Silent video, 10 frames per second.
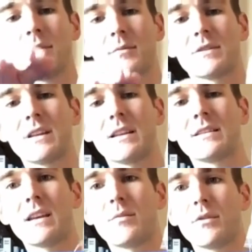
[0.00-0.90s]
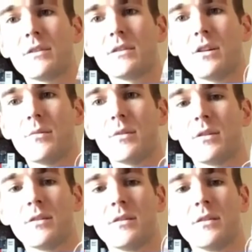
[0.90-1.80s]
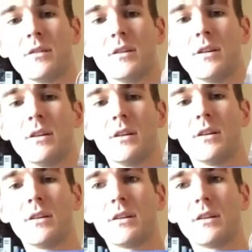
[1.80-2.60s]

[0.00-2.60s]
sellotape on the top and